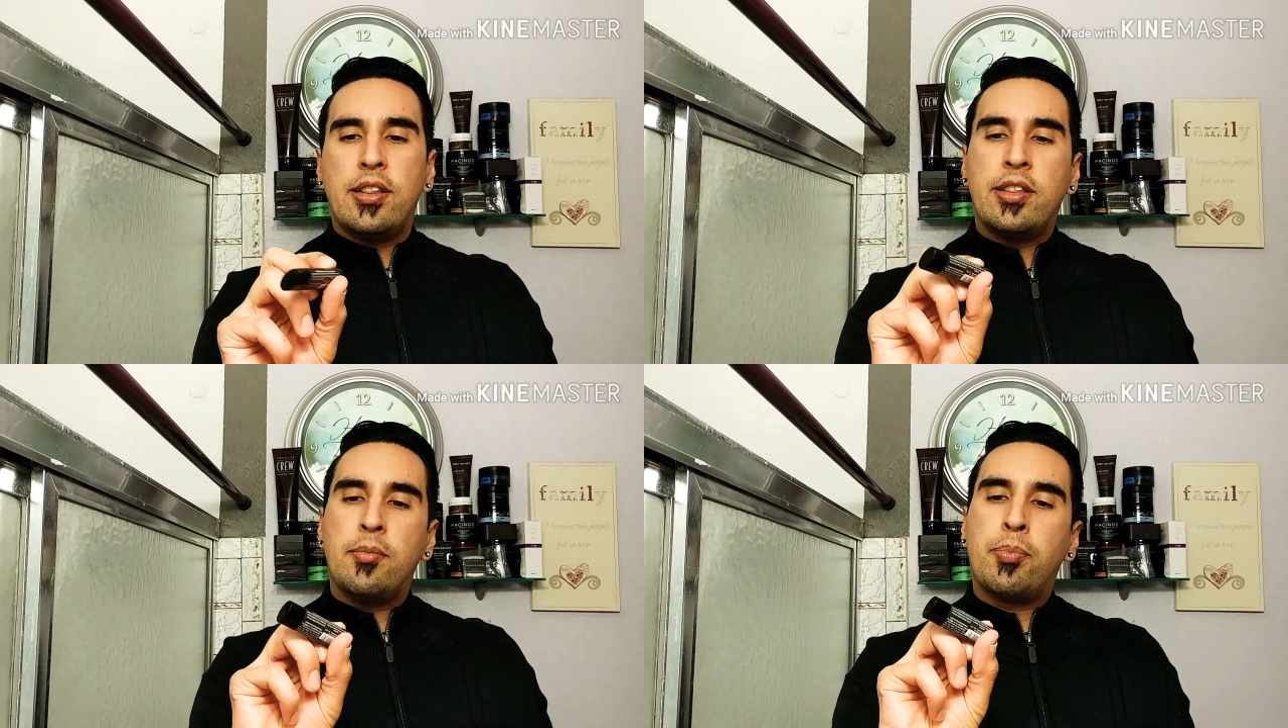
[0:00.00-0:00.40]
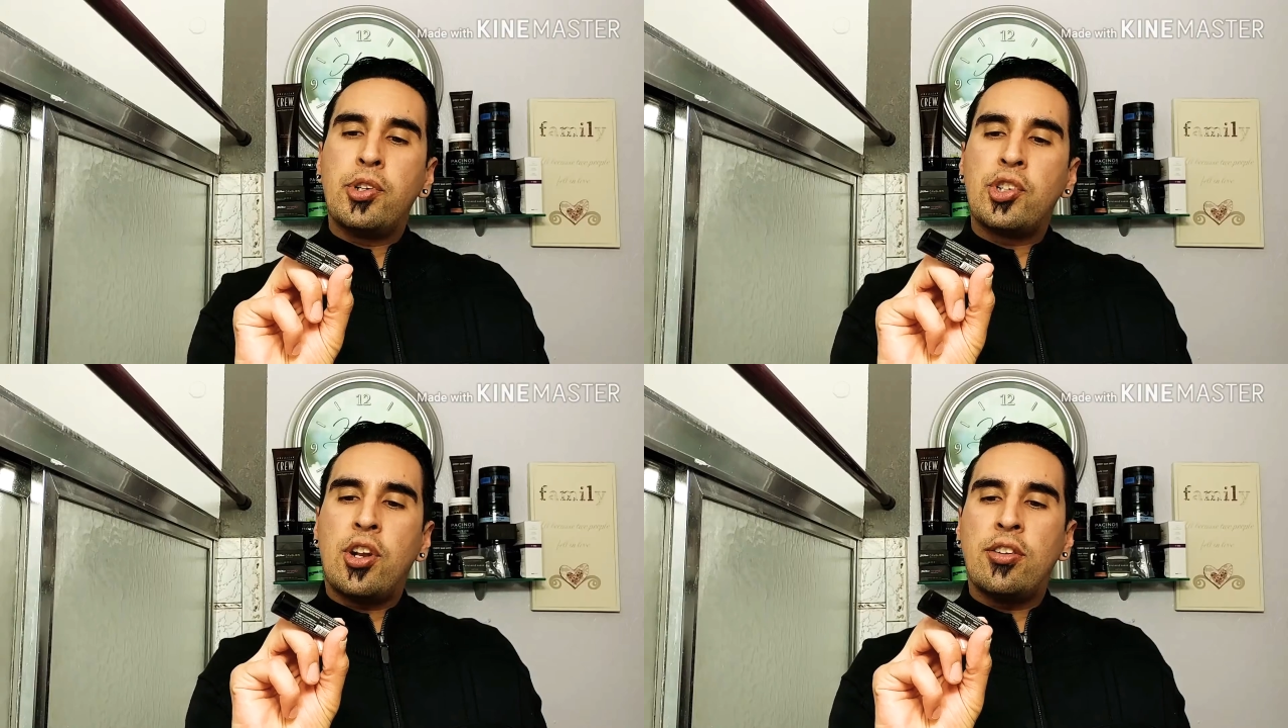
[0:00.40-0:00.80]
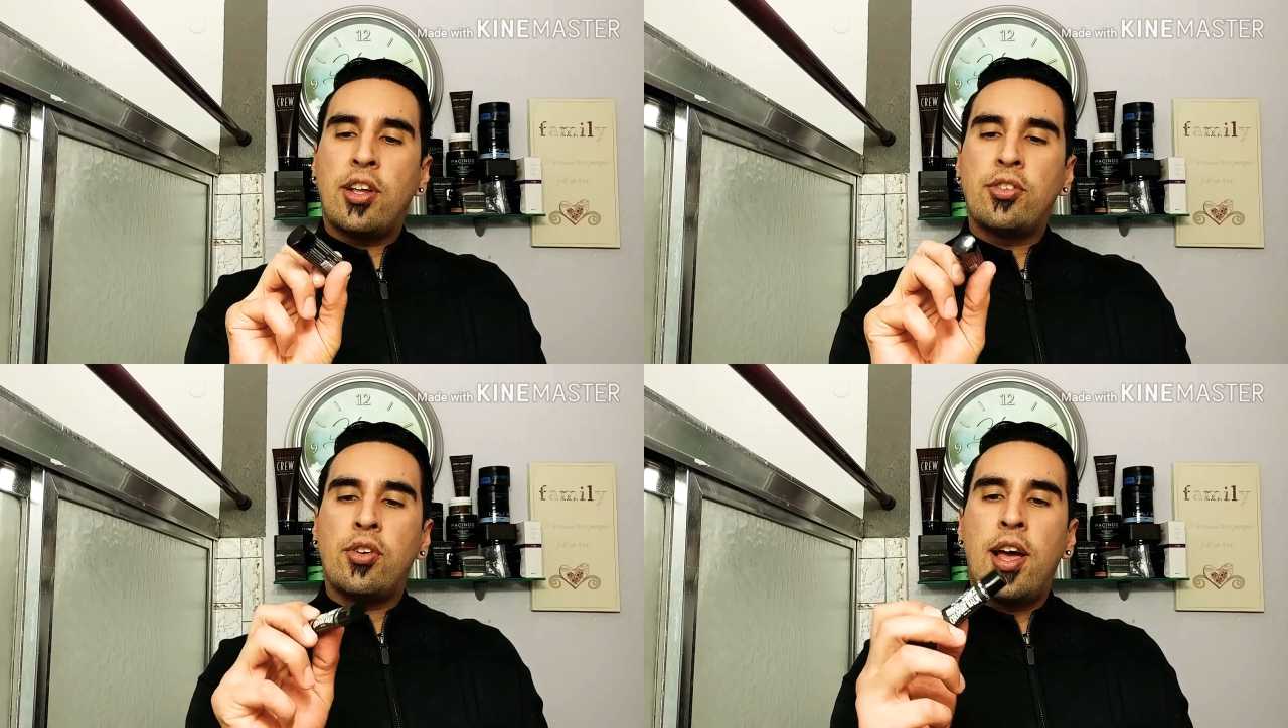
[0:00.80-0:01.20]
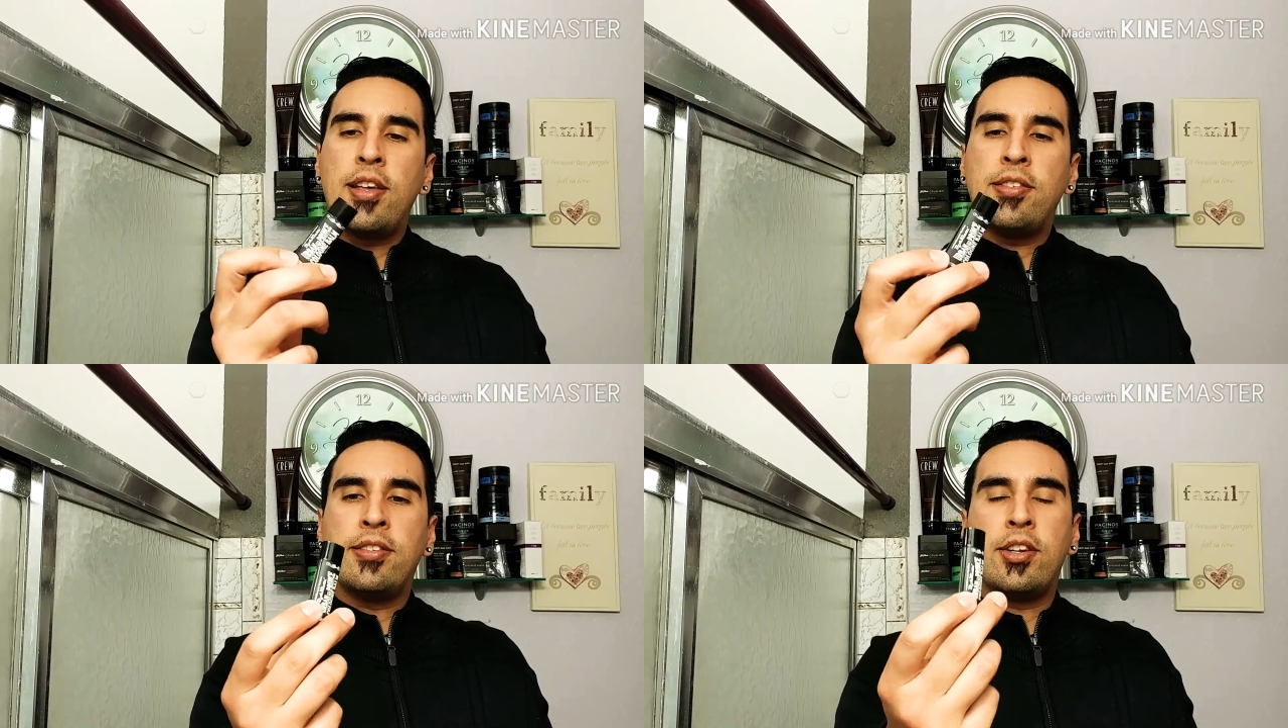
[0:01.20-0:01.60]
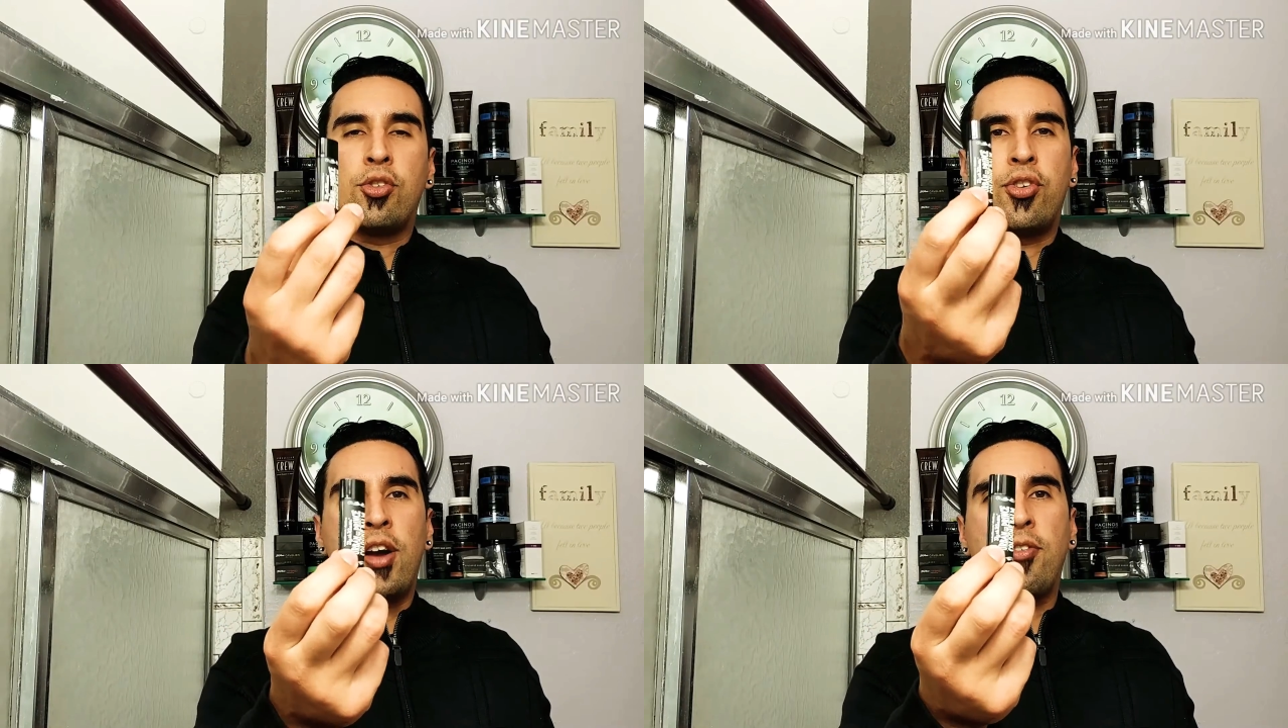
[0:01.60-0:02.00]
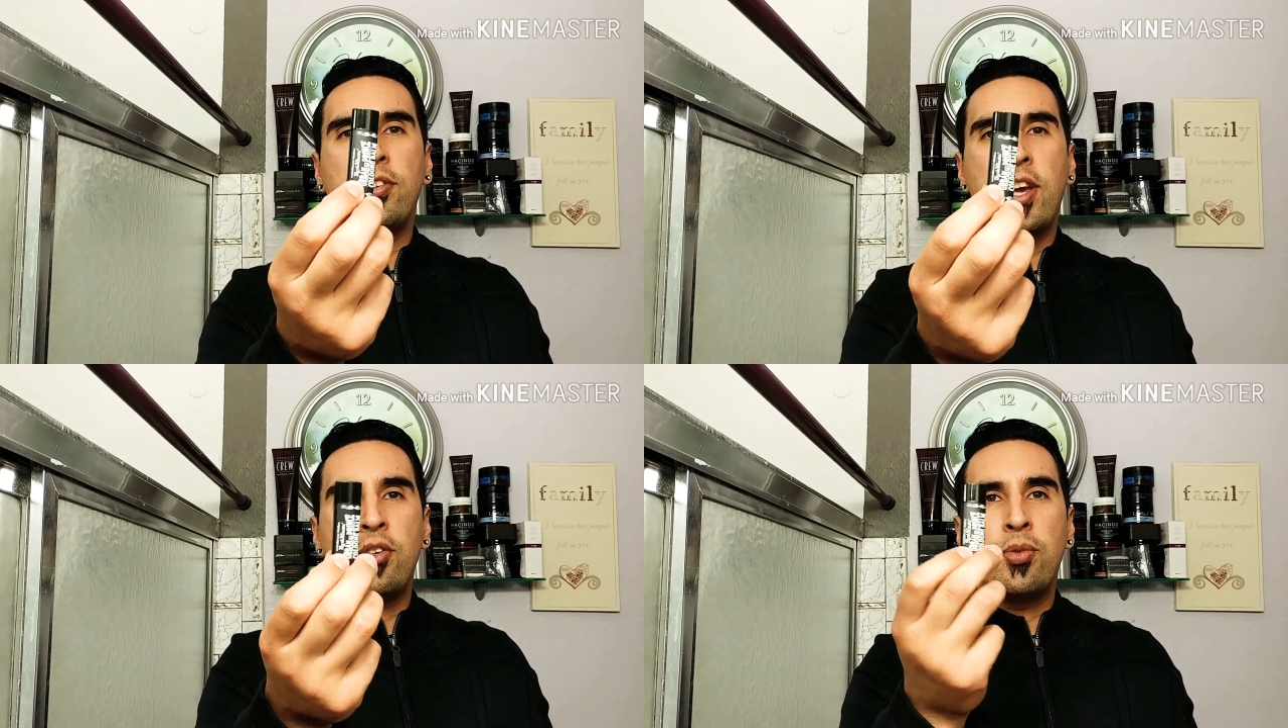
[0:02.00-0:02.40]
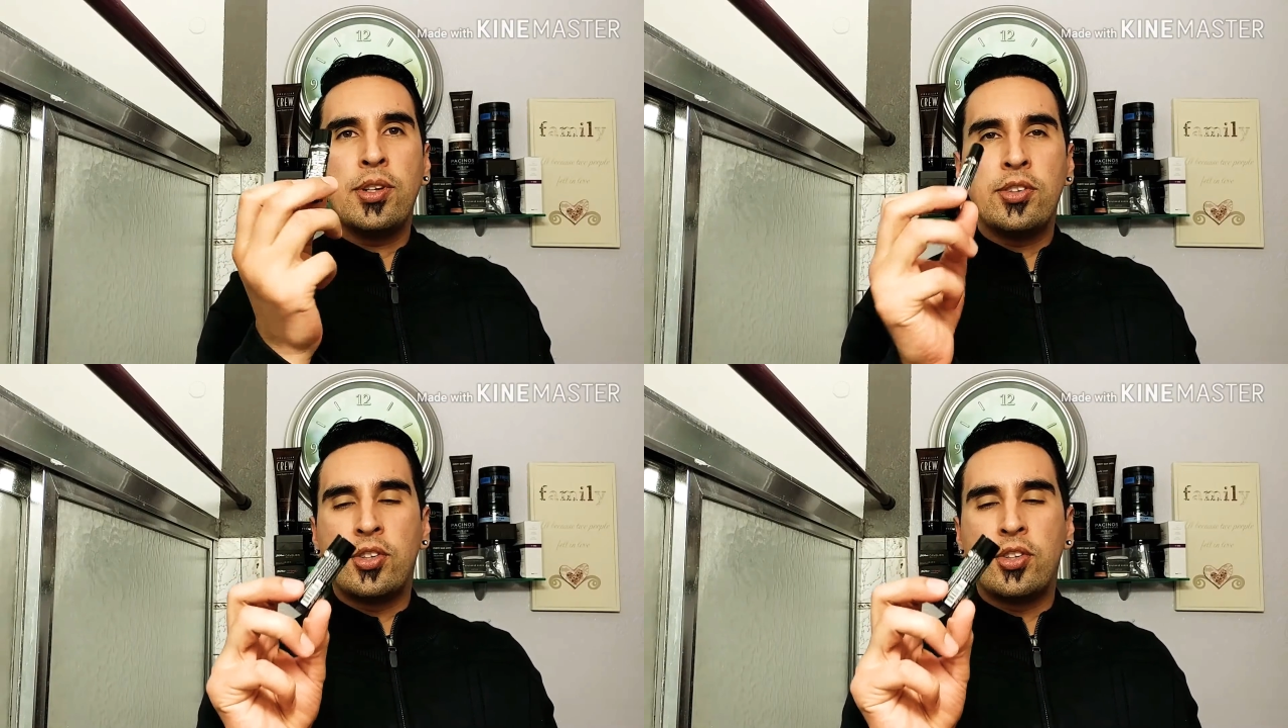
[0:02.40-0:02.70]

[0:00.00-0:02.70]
Bushklawz also has these little travel size ones.